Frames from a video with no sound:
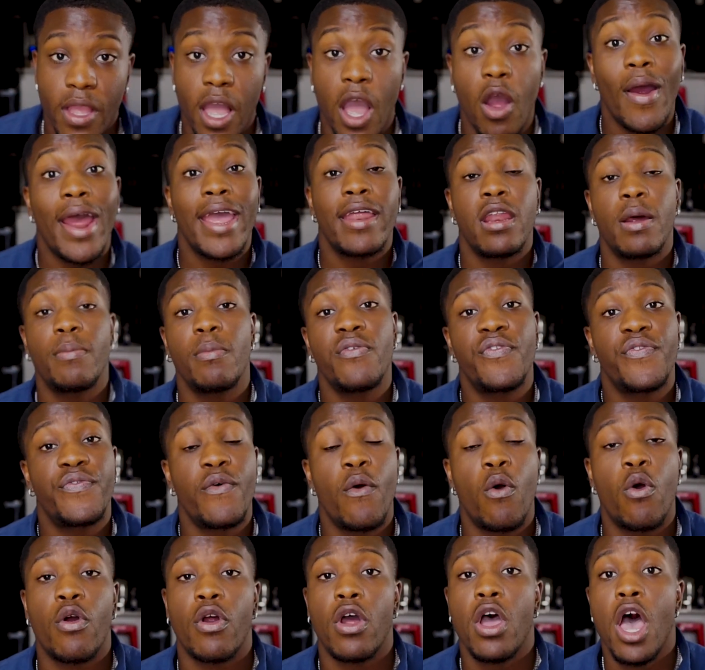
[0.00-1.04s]
All right, number
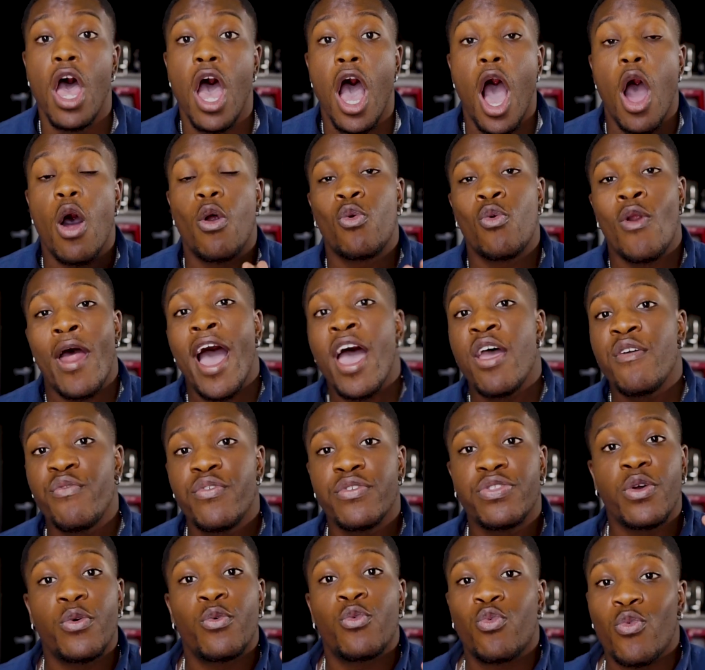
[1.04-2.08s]
4, arrive
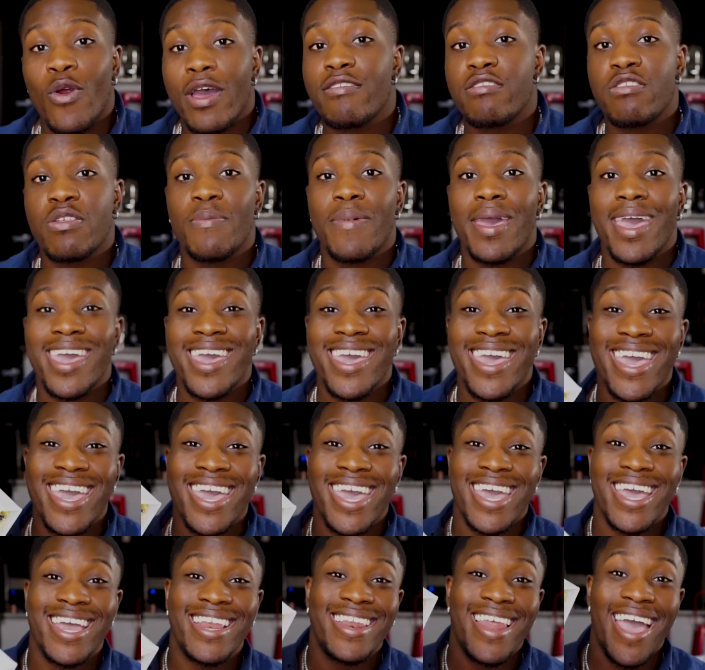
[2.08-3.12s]
with the resume
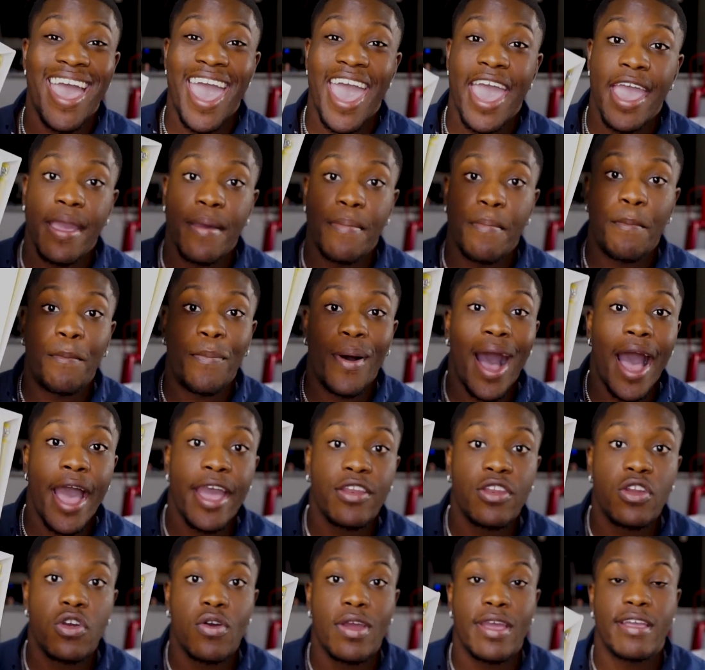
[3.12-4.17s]
in a
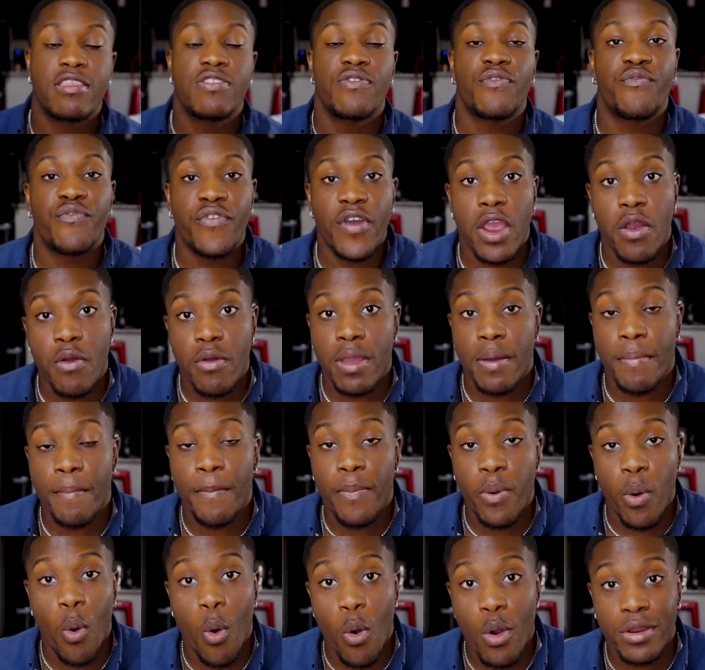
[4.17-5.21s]
binder. It's very
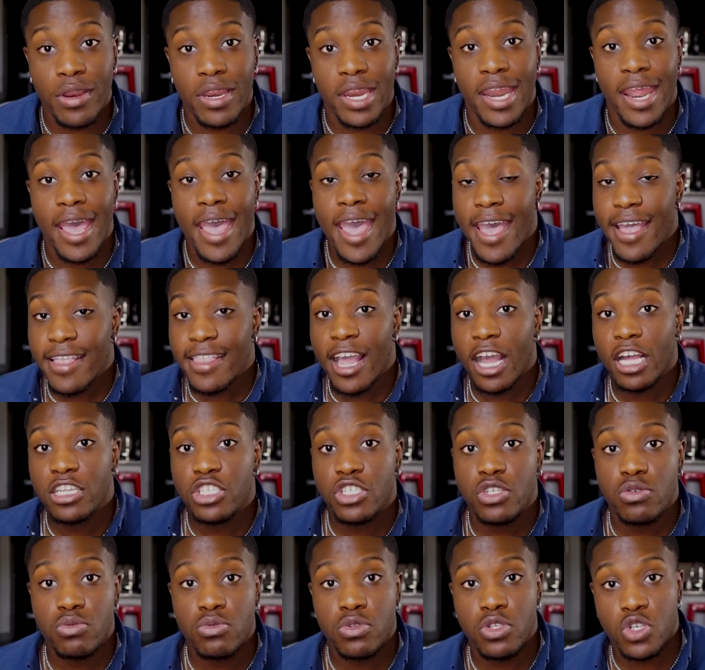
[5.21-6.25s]
important
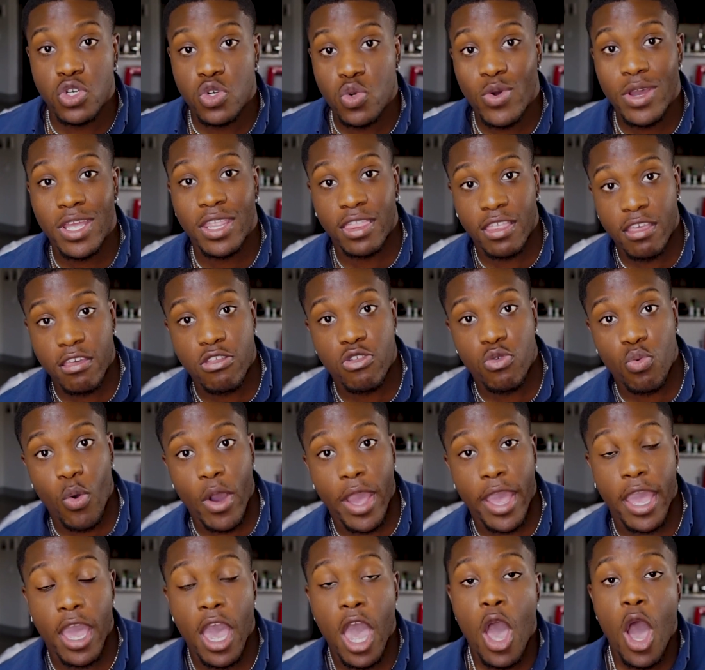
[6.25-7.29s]
that you do it this
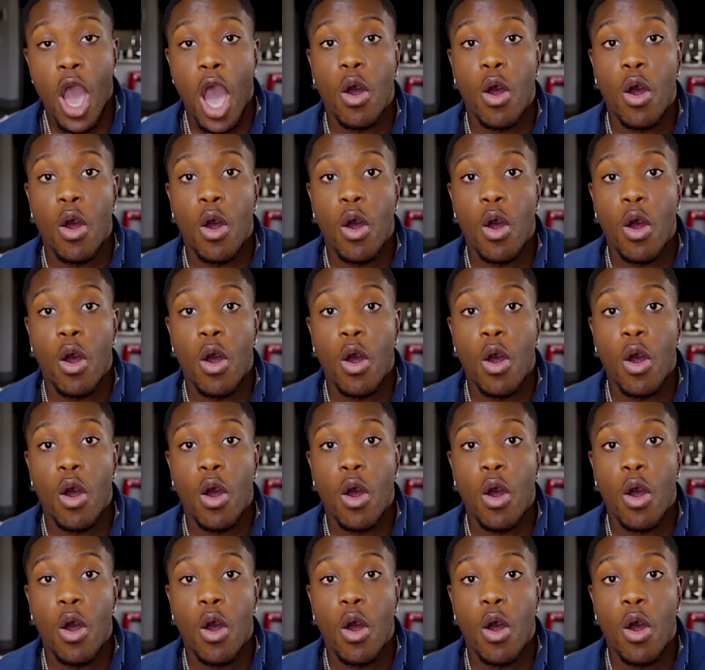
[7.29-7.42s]
way.